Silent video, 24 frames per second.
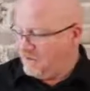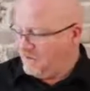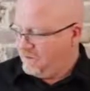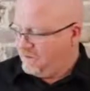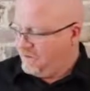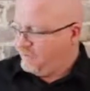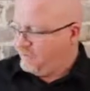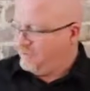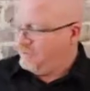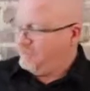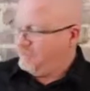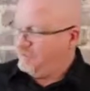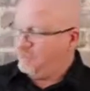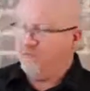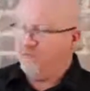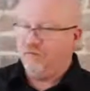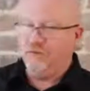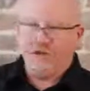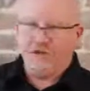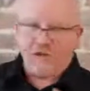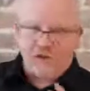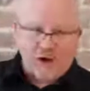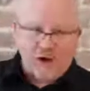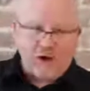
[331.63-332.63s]
that
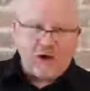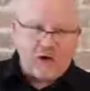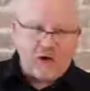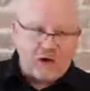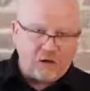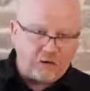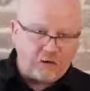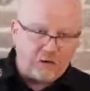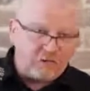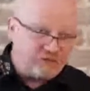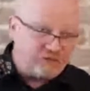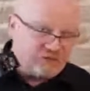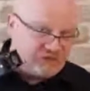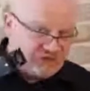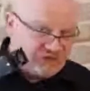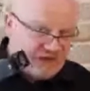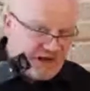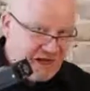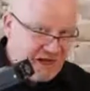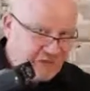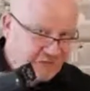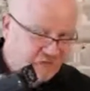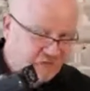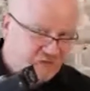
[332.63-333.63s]
there are
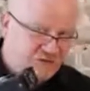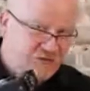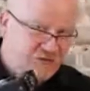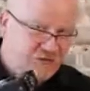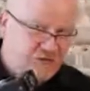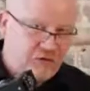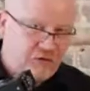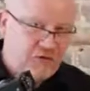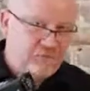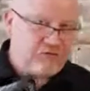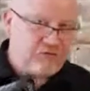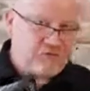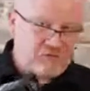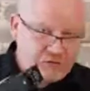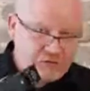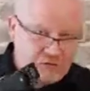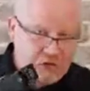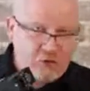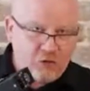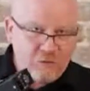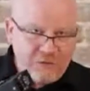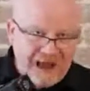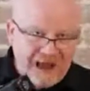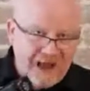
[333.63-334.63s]
standards in terms of
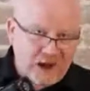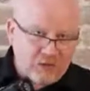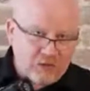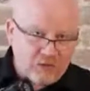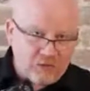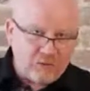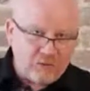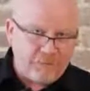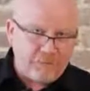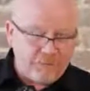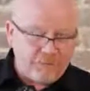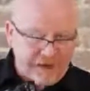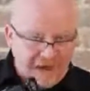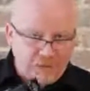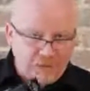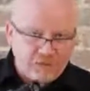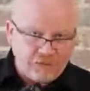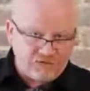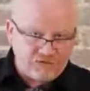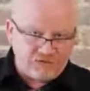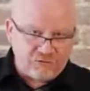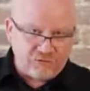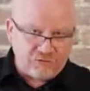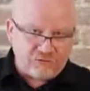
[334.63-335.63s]
low power power
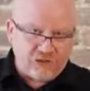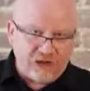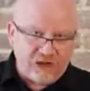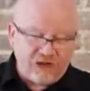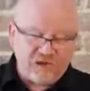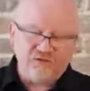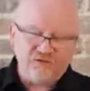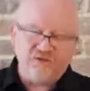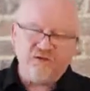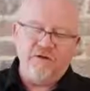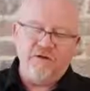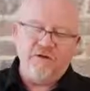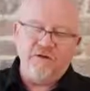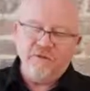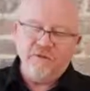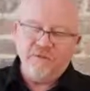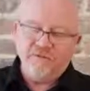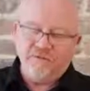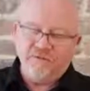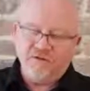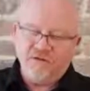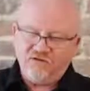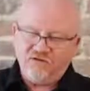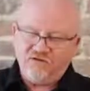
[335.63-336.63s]
supplies.
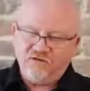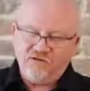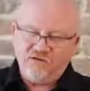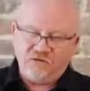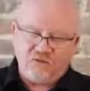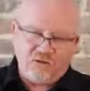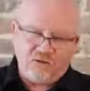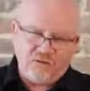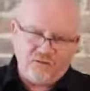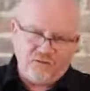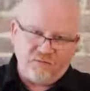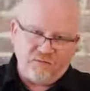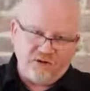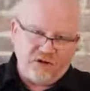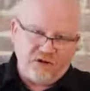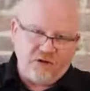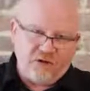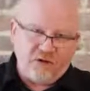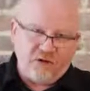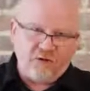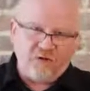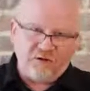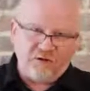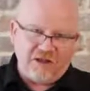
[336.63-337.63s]
This is what we
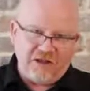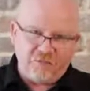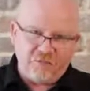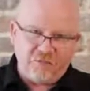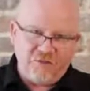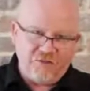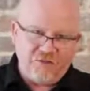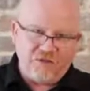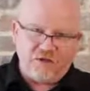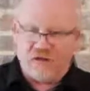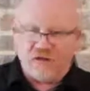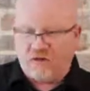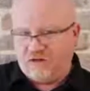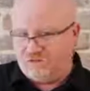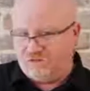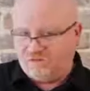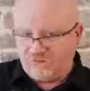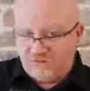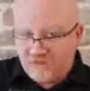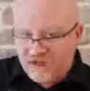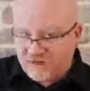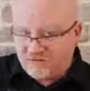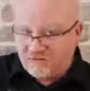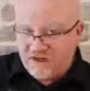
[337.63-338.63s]
call, a lot of people call a
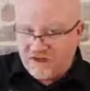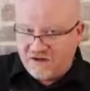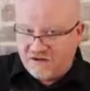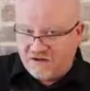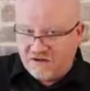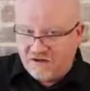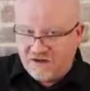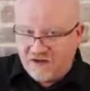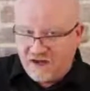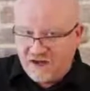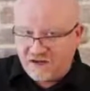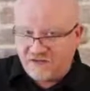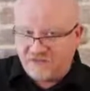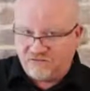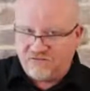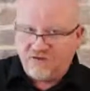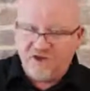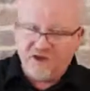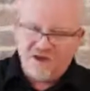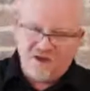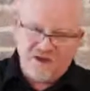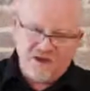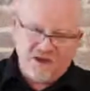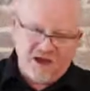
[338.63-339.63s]
flex ATX.
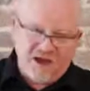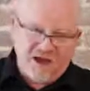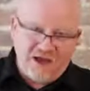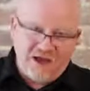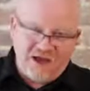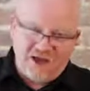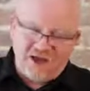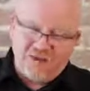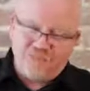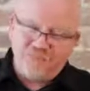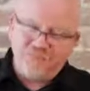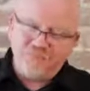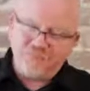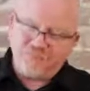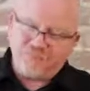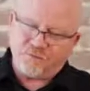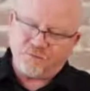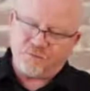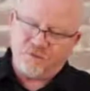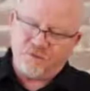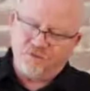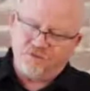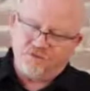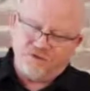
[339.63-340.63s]

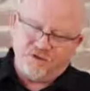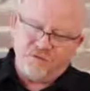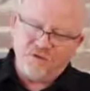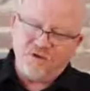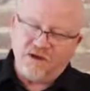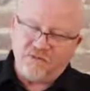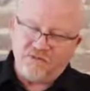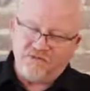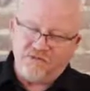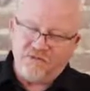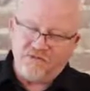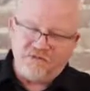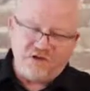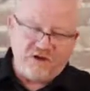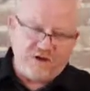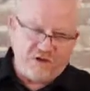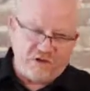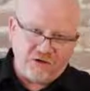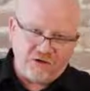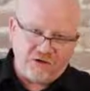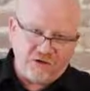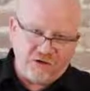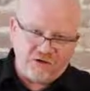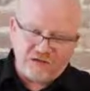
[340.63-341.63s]
Sometimes you even hear
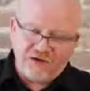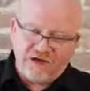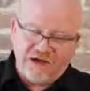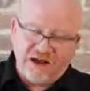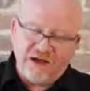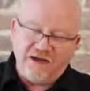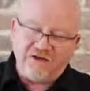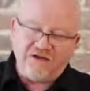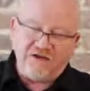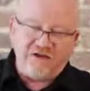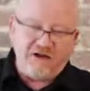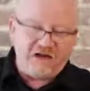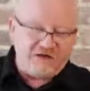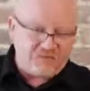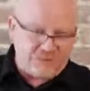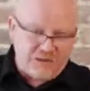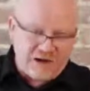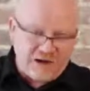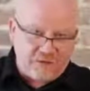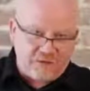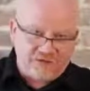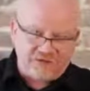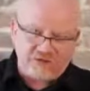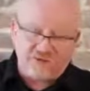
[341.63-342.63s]
it called an ITX
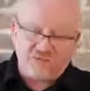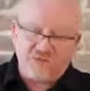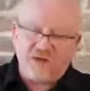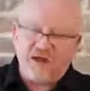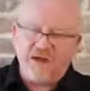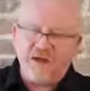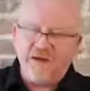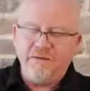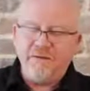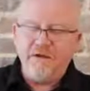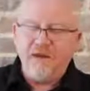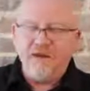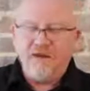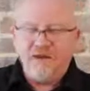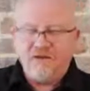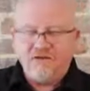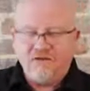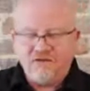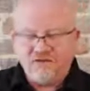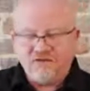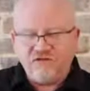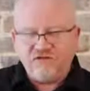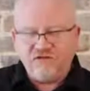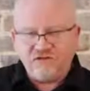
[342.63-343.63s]
power supply.
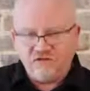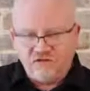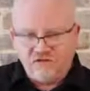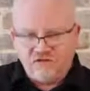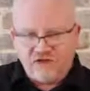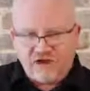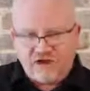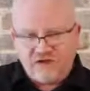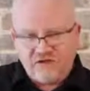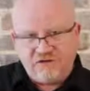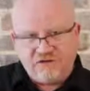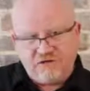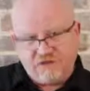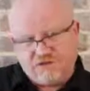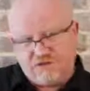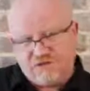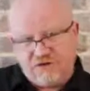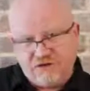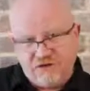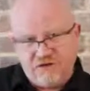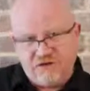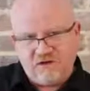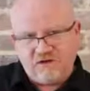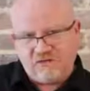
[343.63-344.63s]
This is designed to
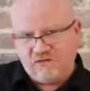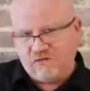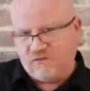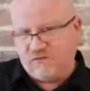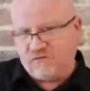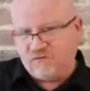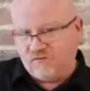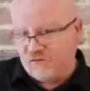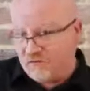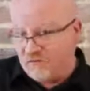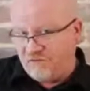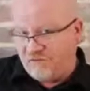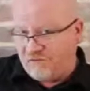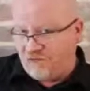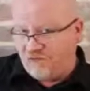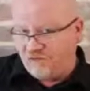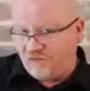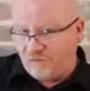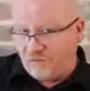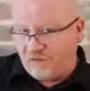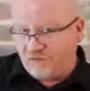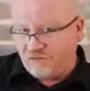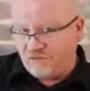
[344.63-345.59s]
fit into very, very small